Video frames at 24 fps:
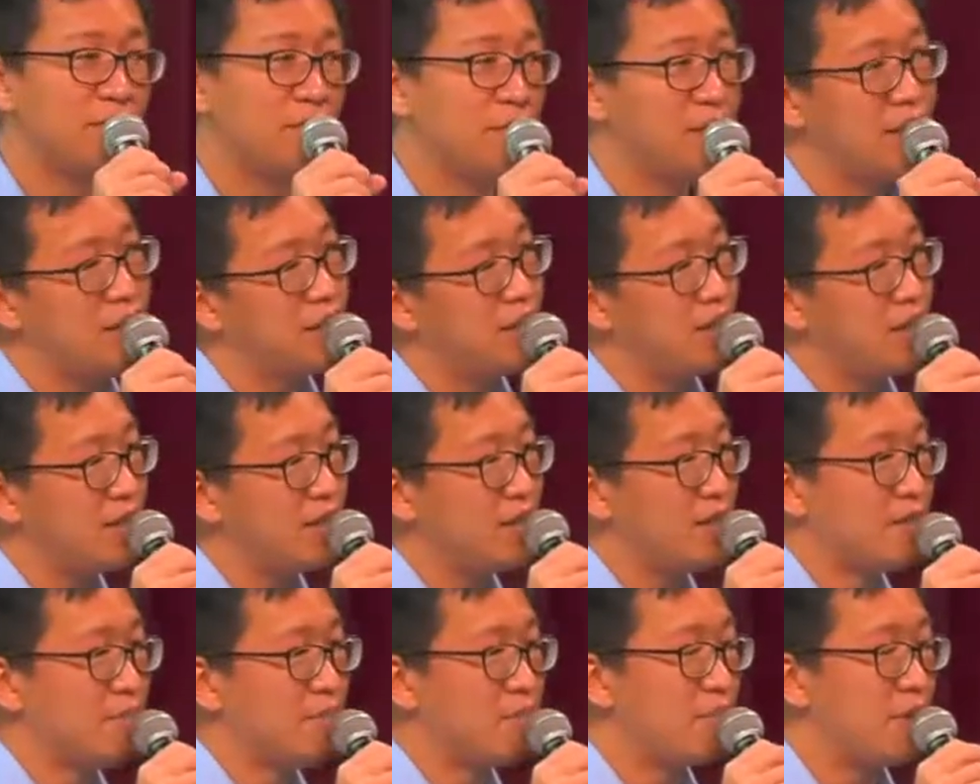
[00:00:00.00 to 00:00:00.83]
whether
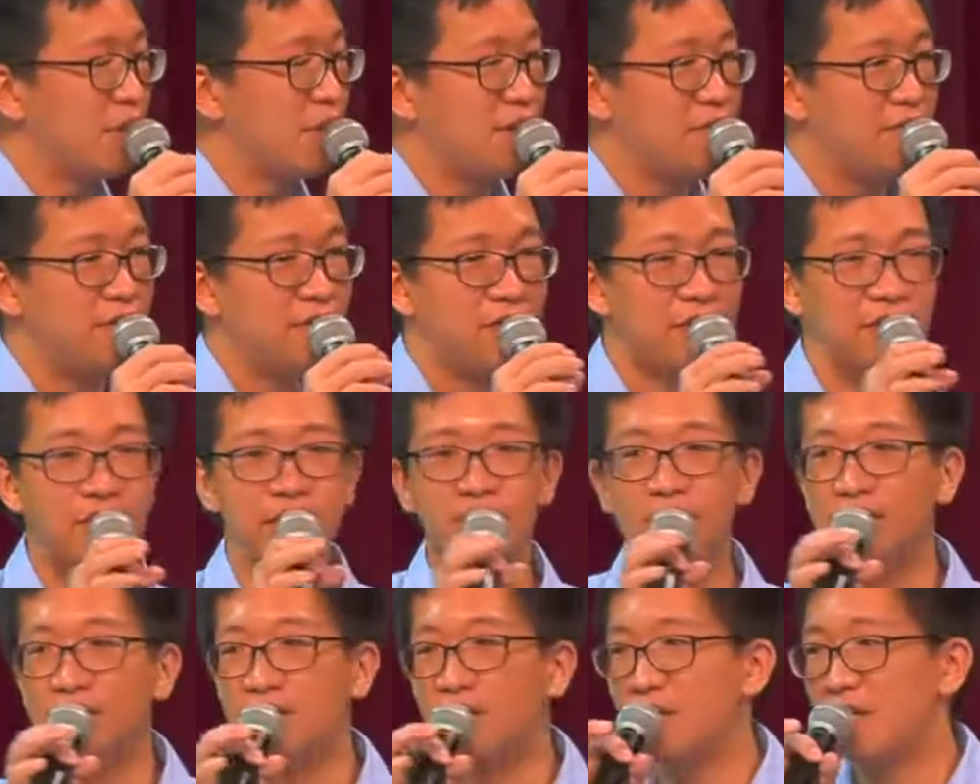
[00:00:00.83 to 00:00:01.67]
in private
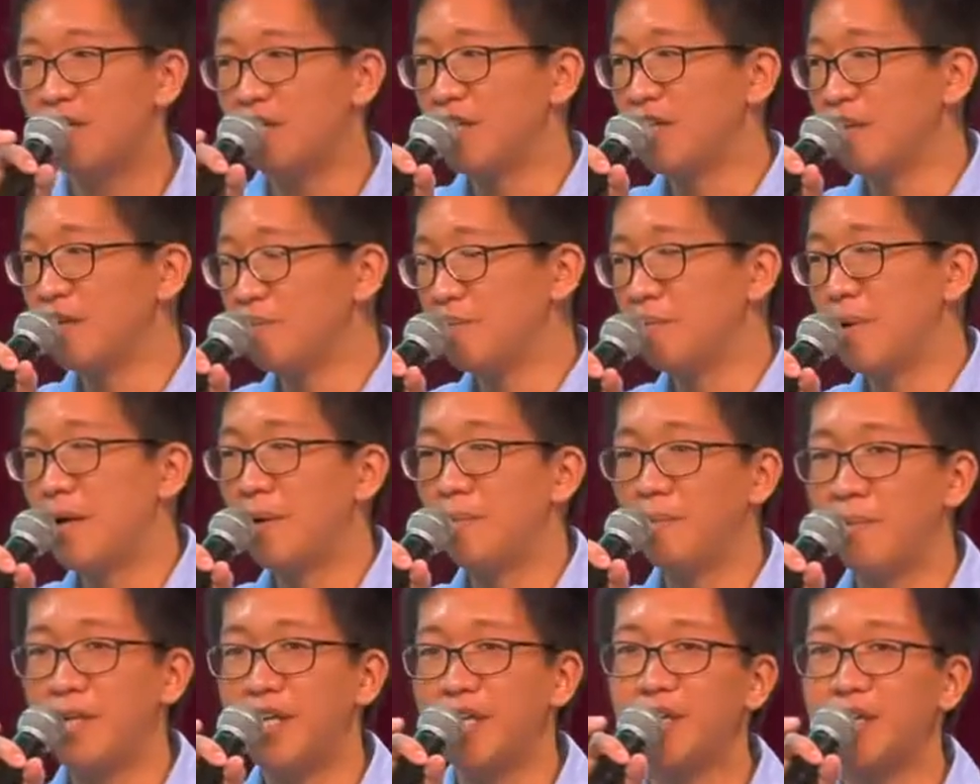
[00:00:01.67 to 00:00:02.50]
or in
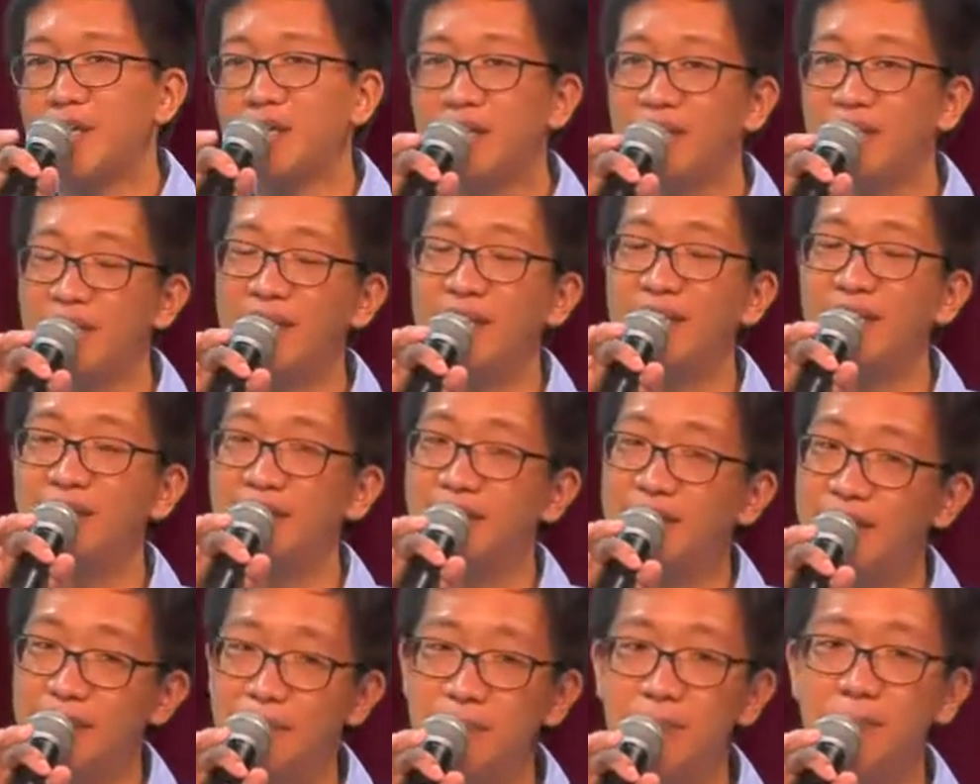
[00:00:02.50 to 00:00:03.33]
public, they are the
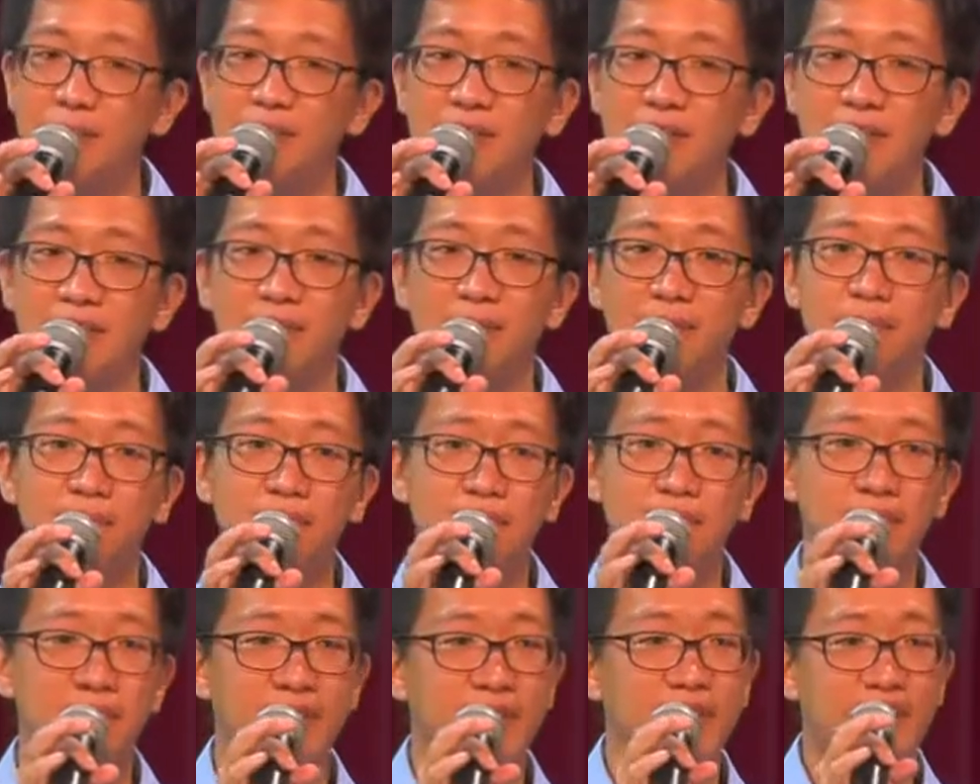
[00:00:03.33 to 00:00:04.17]
same person.
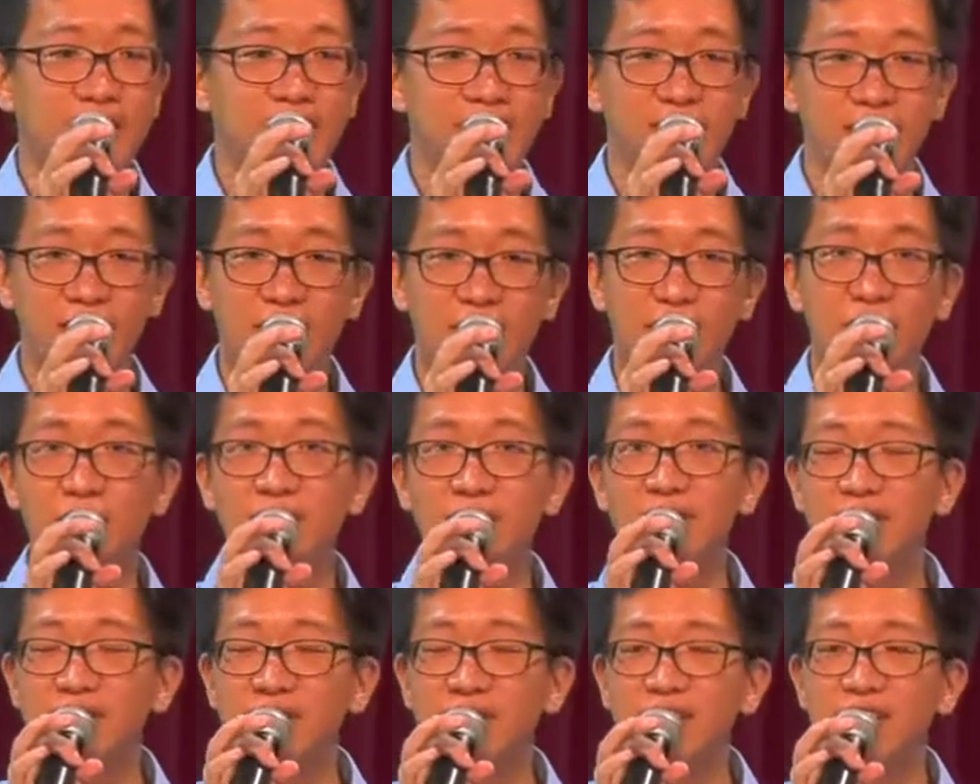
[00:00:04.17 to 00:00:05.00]
Right? It's a
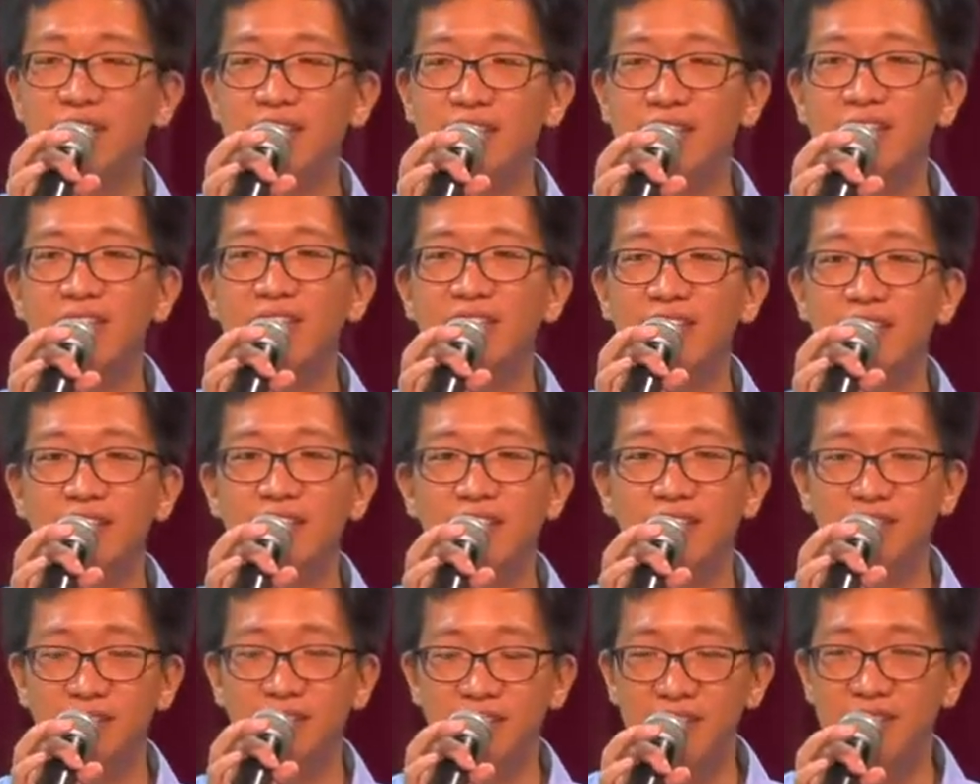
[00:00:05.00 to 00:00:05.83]
consistent, it's a
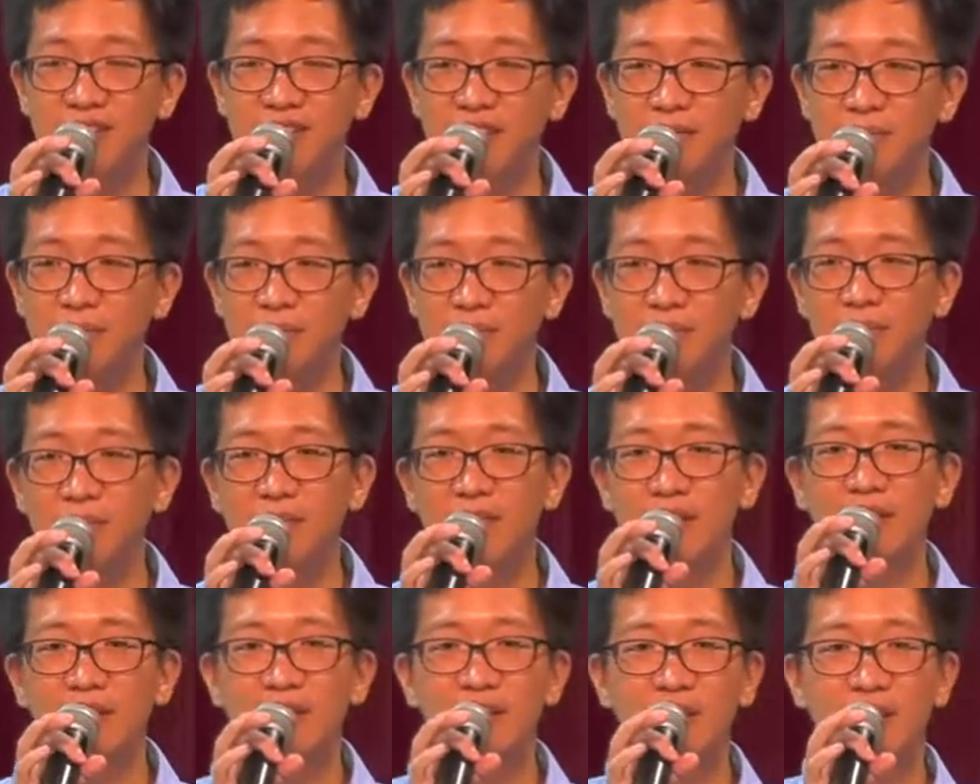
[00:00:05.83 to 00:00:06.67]
consistent
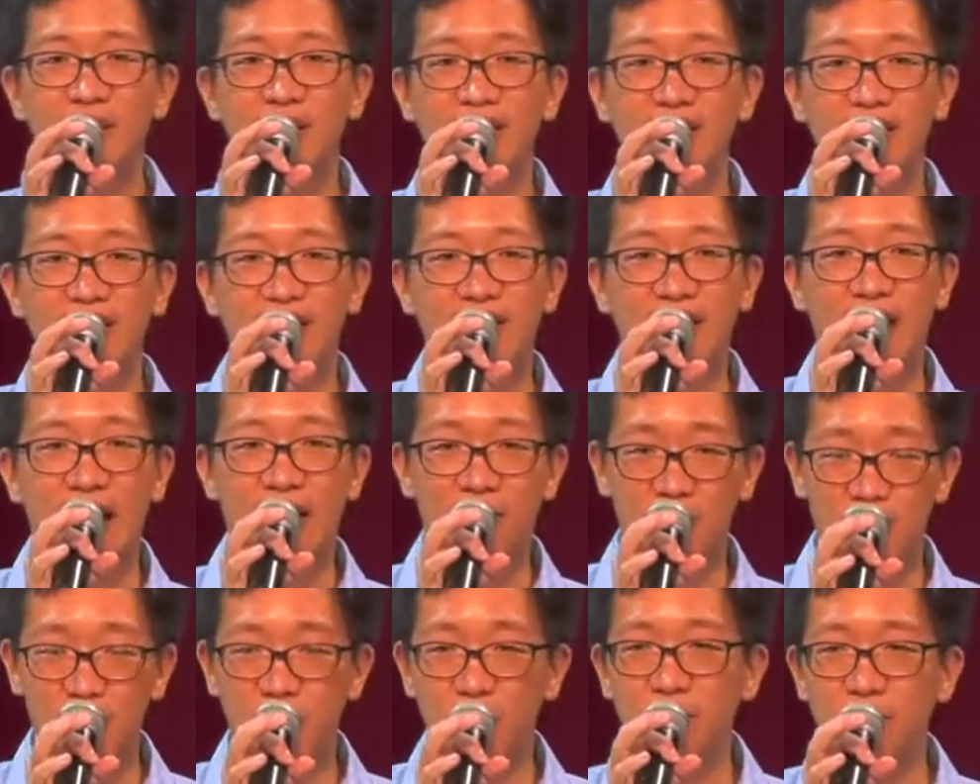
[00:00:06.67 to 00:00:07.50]
uh,
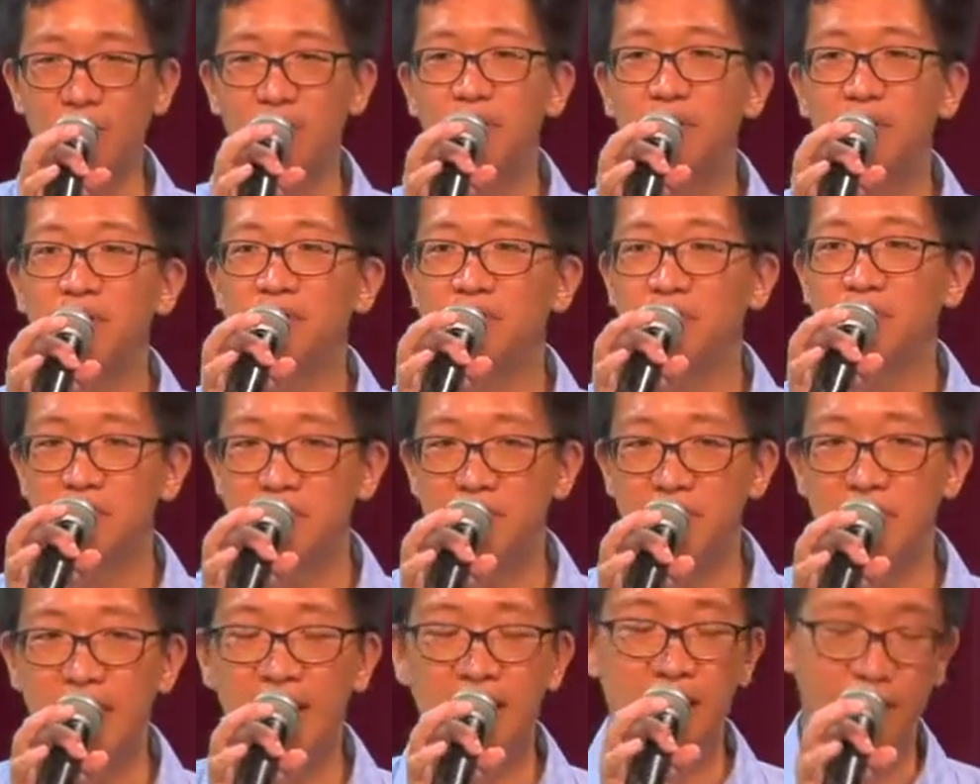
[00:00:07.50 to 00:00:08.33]
outlook
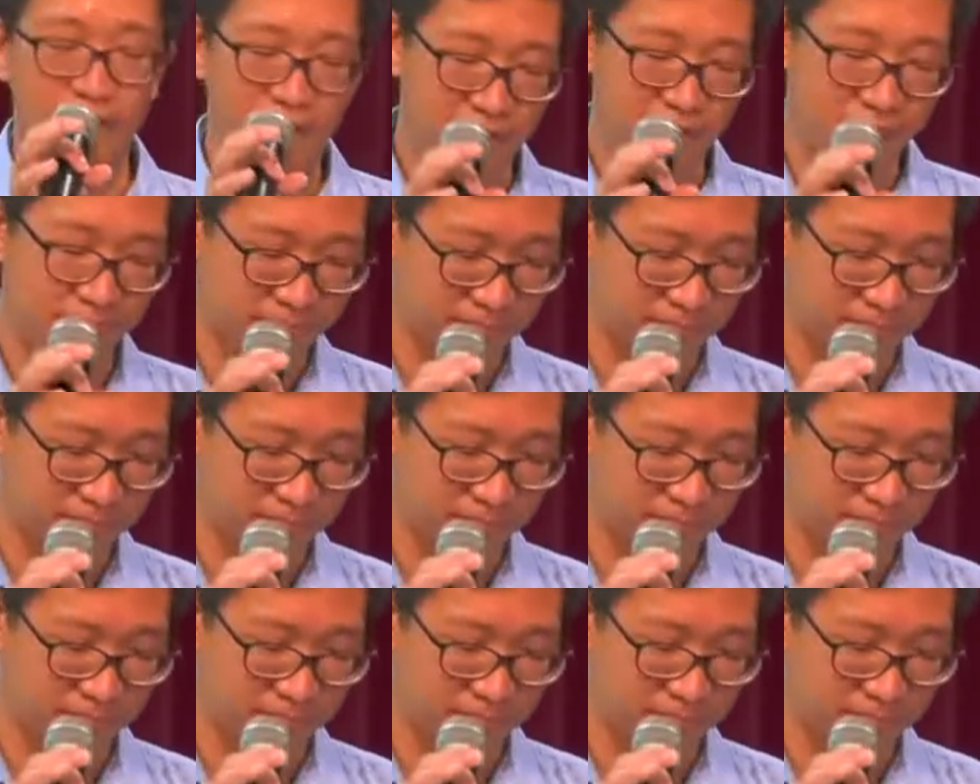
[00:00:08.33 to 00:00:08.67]
to life.